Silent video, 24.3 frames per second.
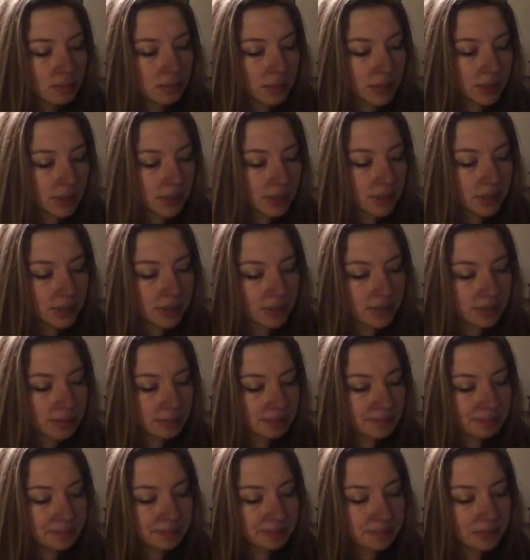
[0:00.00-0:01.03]
But
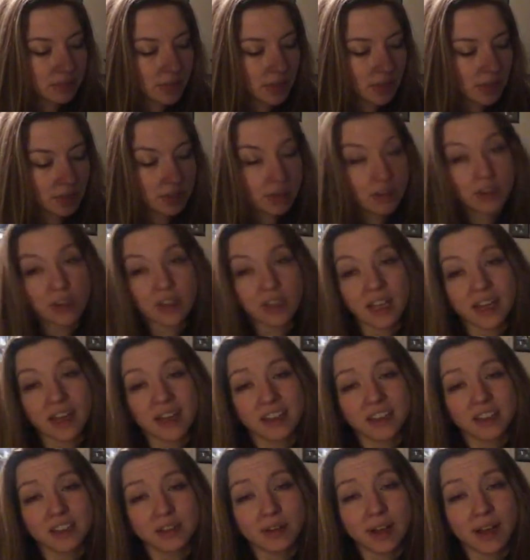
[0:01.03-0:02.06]
other than
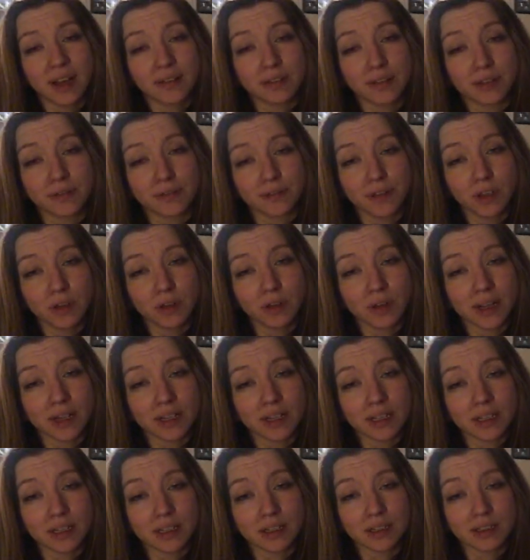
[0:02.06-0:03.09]
that, I do have a few
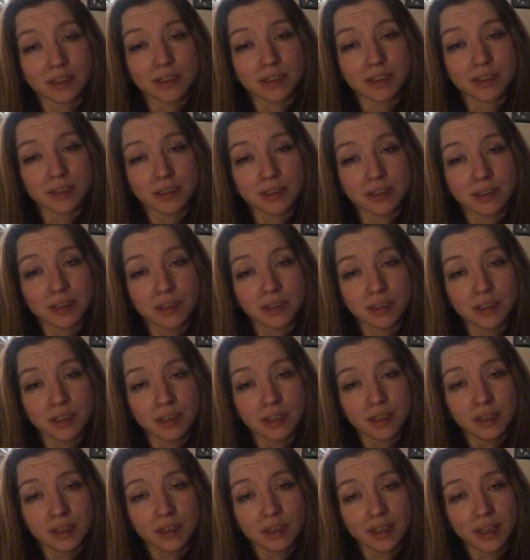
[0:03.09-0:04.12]
ideas.
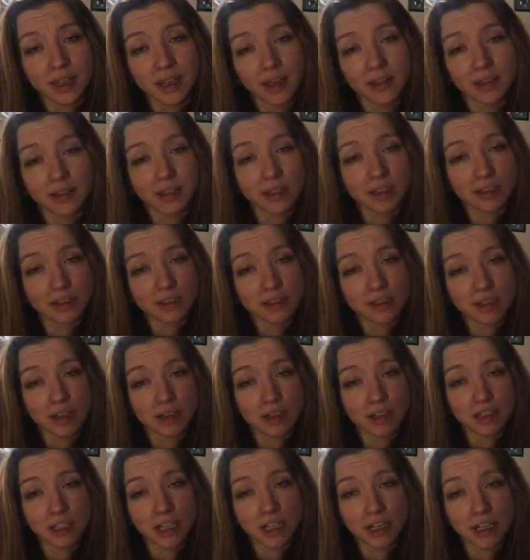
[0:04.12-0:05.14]
Yeah, you need to
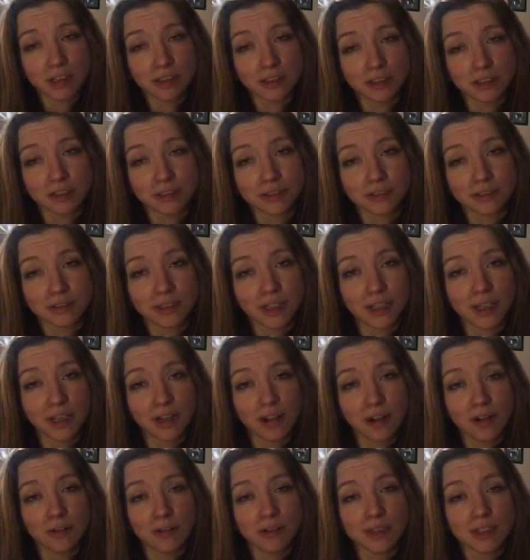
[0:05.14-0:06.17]
start a channel.
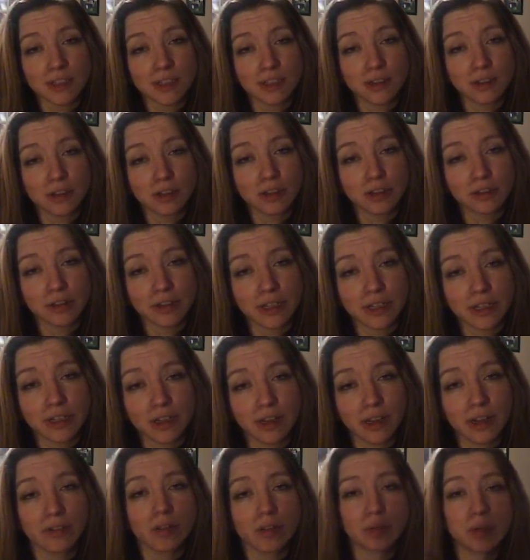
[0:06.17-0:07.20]
I always see you in
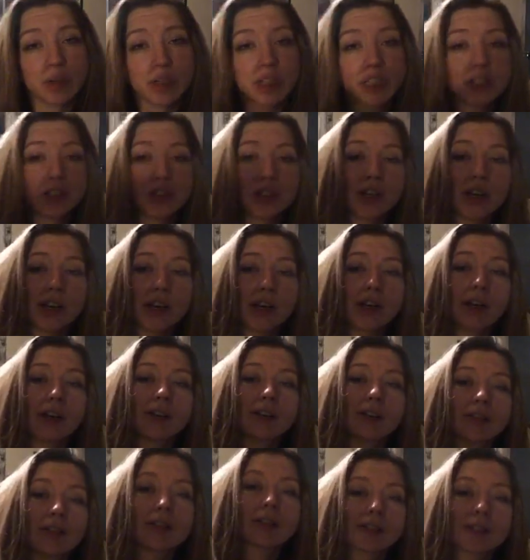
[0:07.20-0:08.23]
everybody's
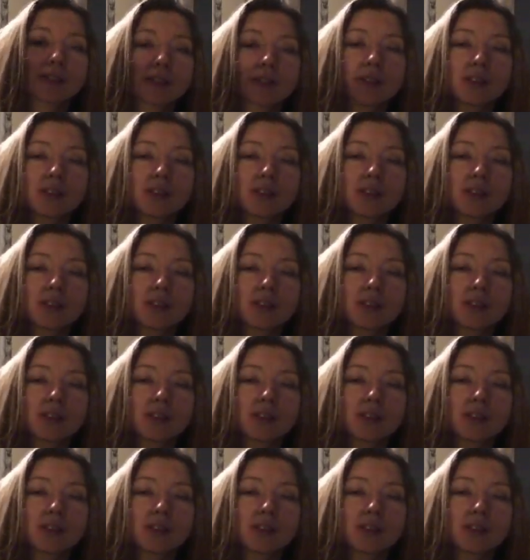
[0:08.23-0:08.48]
chats.